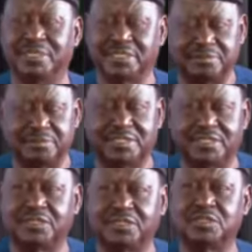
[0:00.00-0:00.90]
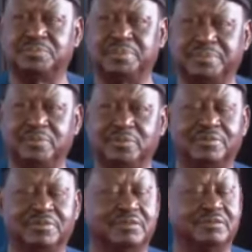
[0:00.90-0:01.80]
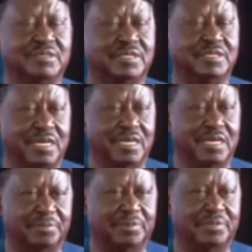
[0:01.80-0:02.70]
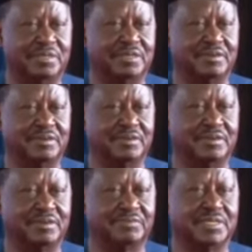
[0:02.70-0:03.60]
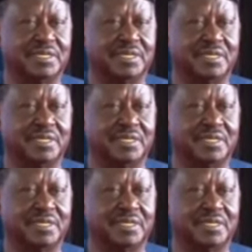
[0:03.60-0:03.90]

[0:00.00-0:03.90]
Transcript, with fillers: Afro-pessimists are those people who have given up on Africa